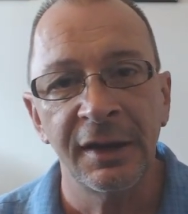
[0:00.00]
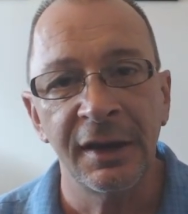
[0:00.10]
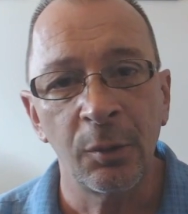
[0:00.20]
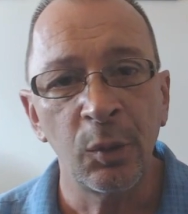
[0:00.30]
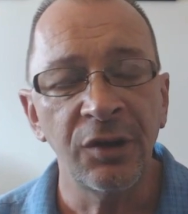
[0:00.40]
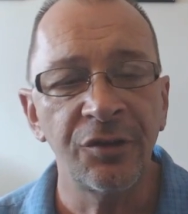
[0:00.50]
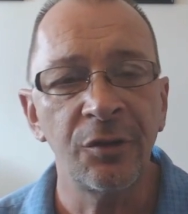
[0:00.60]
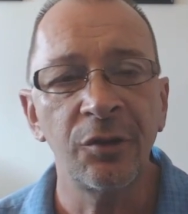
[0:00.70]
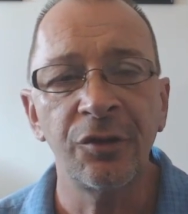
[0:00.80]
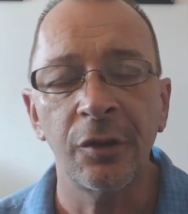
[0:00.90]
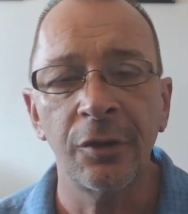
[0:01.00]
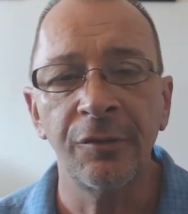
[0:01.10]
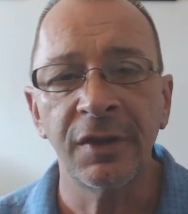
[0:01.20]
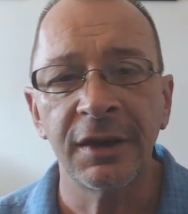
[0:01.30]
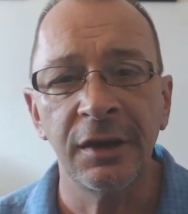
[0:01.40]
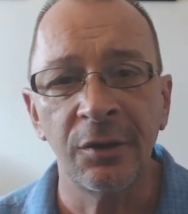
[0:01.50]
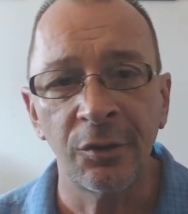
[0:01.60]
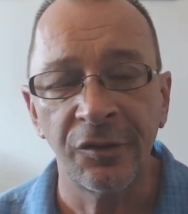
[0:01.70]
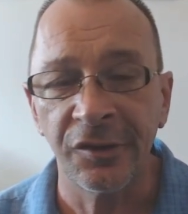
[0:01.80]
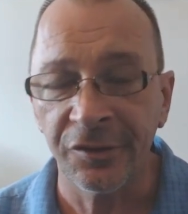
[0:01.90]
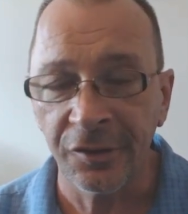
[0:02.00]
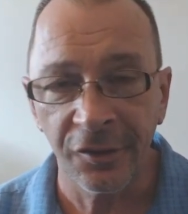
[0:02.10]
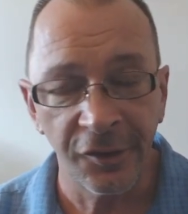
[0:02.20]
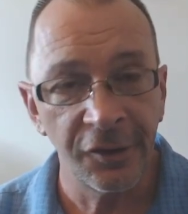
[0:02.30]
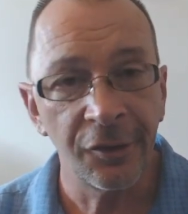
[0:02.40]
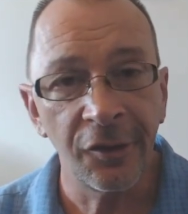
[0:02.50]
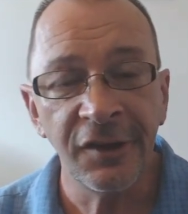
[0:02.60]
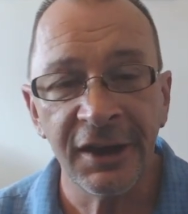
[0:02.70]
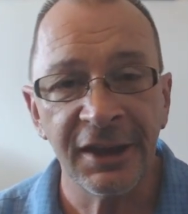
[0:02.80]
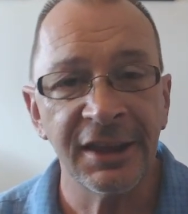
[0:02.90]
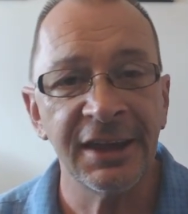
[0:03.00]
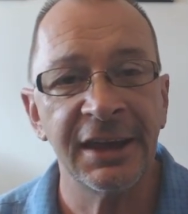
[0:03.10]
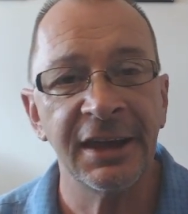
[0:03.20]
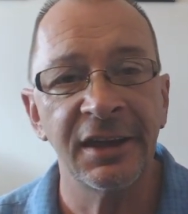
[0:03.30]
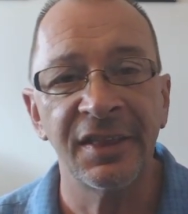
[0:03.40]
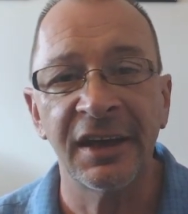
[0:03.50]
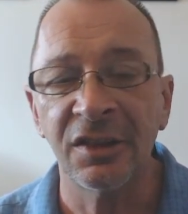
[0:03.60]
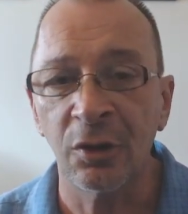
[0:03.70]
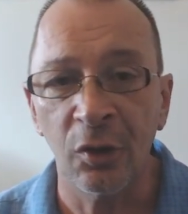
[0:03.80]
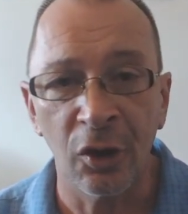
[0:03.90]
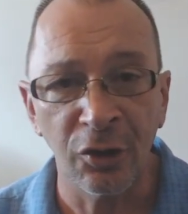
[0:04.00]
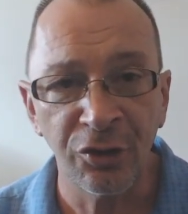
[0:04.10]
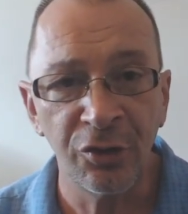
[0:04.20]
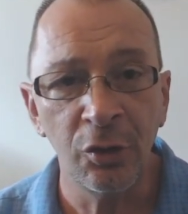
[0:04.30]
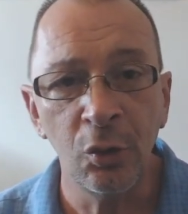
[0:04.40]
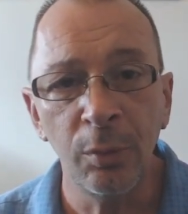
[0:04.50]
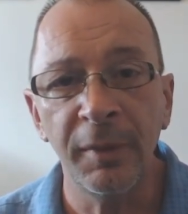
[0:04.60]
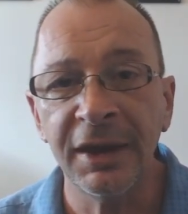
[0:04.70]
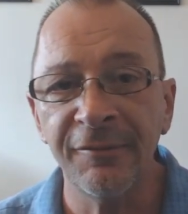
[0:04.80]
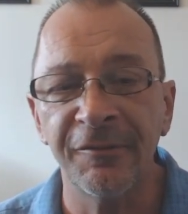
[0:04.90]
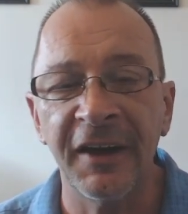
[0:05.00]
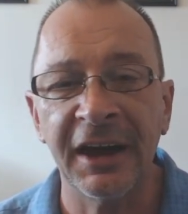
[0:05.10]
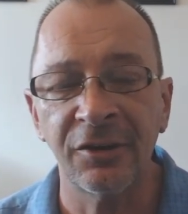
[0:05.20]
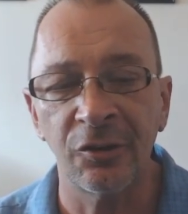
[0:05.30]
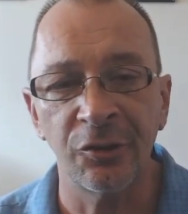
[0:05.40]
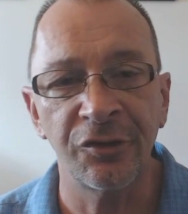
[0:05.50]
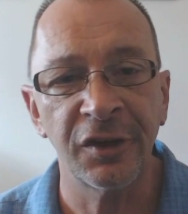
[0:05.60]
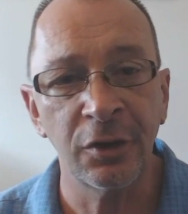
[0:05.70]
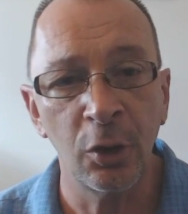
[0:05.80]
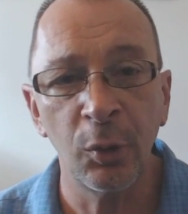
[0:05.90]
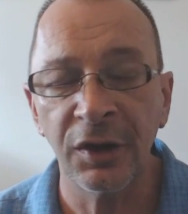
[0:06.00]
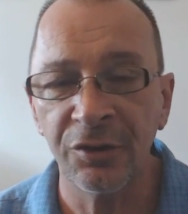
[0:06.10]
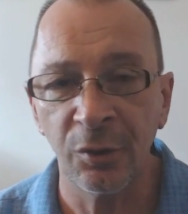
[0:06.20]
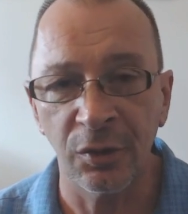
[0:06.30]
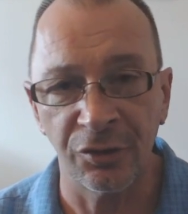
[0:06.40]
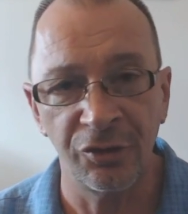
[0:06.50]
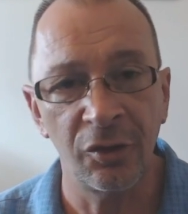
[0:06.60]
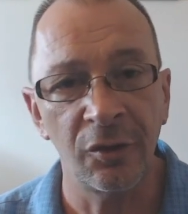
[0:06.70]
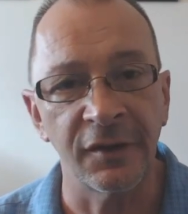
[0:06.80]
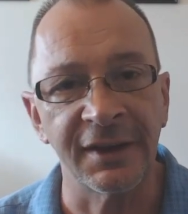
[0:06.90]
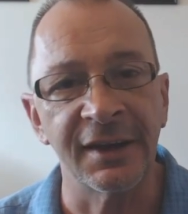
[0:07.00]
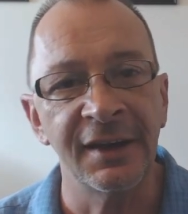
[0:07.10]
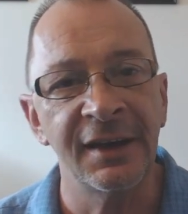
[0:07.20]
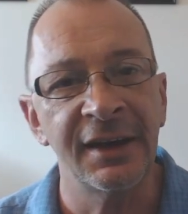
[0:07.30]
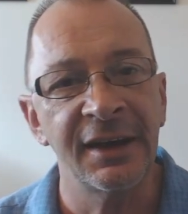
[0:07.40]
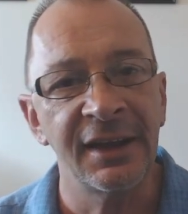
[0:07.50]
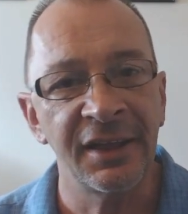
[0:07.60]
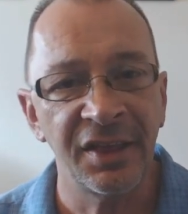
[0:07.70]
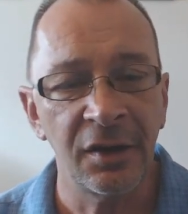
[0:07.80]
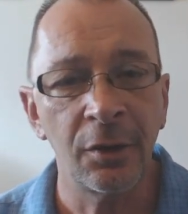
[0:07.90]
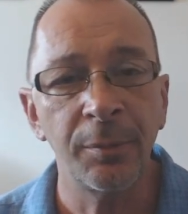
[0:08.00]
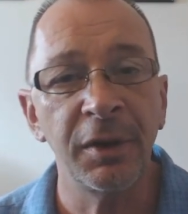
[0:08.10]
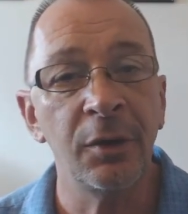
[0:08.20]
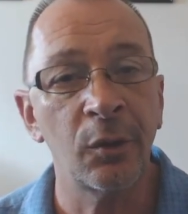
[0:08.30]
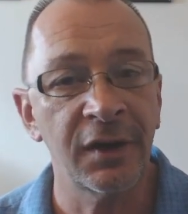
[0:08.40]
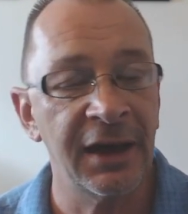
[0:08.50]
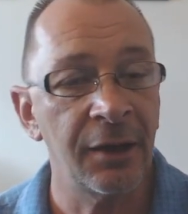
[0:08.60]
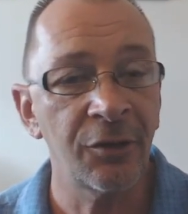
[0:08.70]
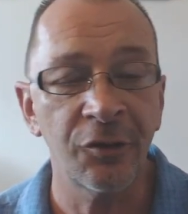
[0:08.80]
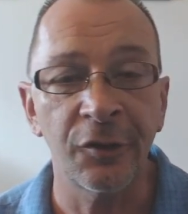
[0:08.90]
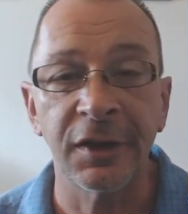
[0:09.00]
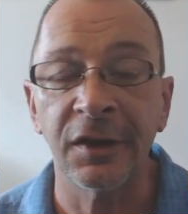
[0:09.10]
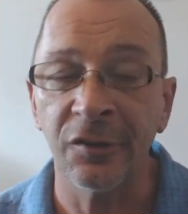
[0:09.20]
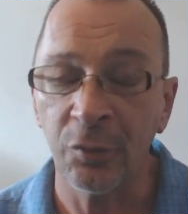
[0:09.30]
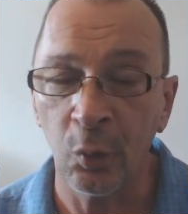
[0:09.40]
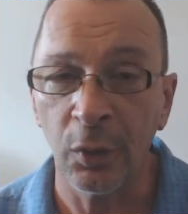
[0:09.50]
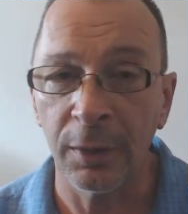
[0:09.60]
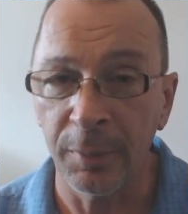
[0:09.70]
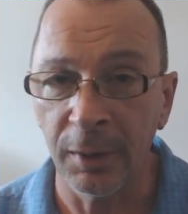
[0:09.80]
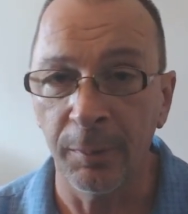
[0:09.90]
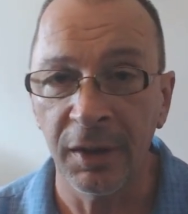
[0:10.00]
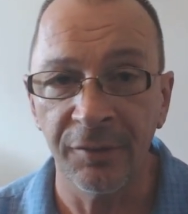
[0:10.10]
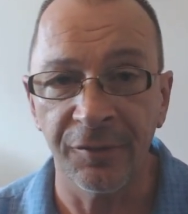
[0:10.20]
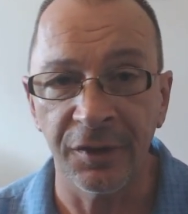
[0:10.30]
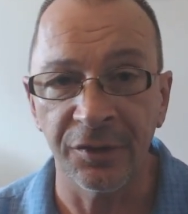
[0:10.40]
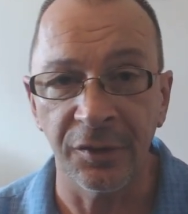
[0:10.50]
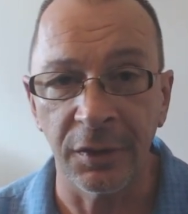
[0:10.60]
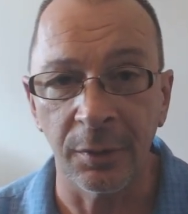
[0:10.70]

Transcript: Now, research over the years has clearly indicated that there are two main factors that go into ensuring that therapy or counseling is going to be a benefit to